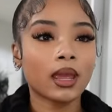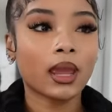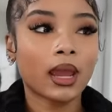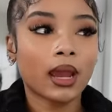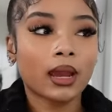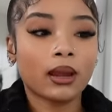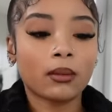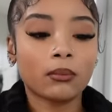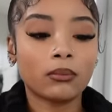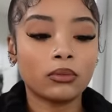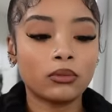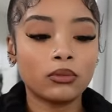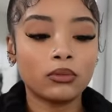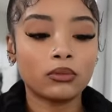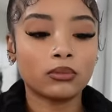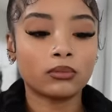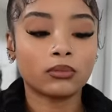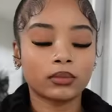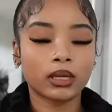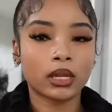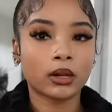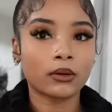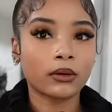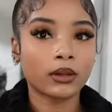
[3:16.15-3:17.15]
and then boom
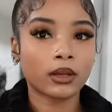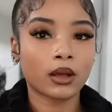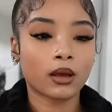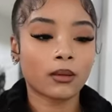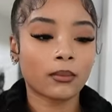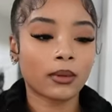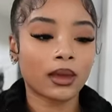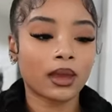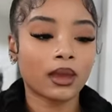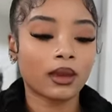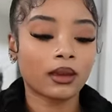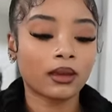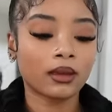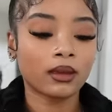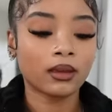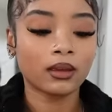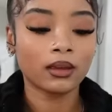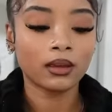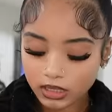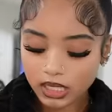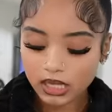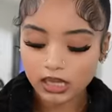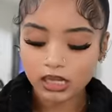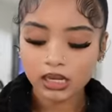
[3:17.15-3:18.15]
carry on bag
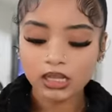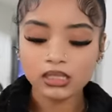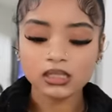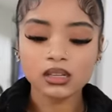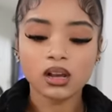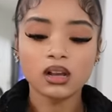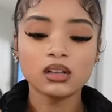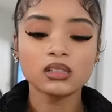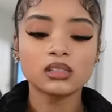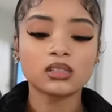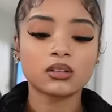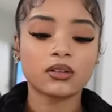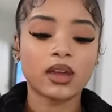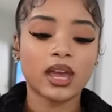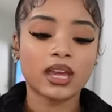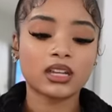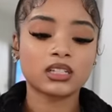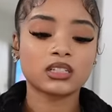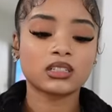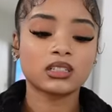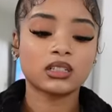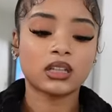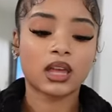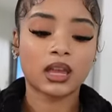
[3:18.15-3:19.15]
and then it's also
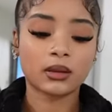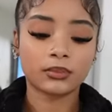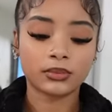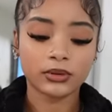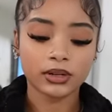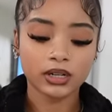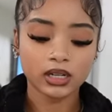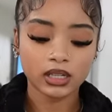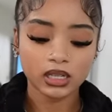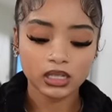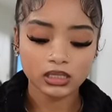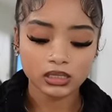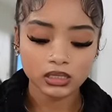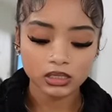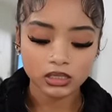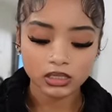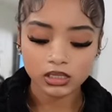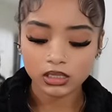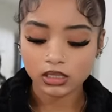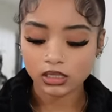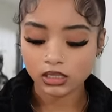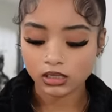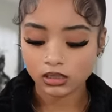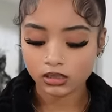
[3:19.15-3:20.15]
actually like pretty easy to
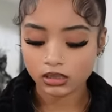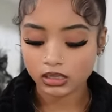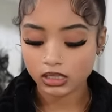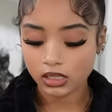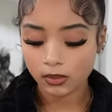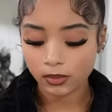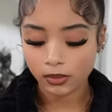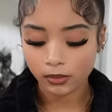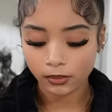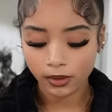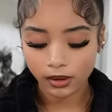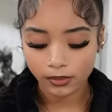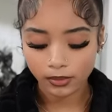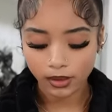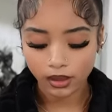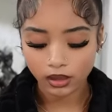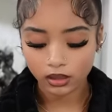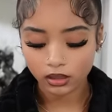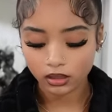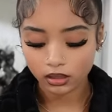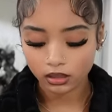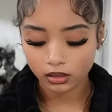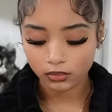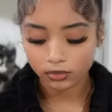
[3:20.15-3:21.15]
just zip it right
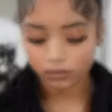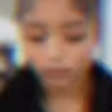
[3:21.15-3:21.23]
back up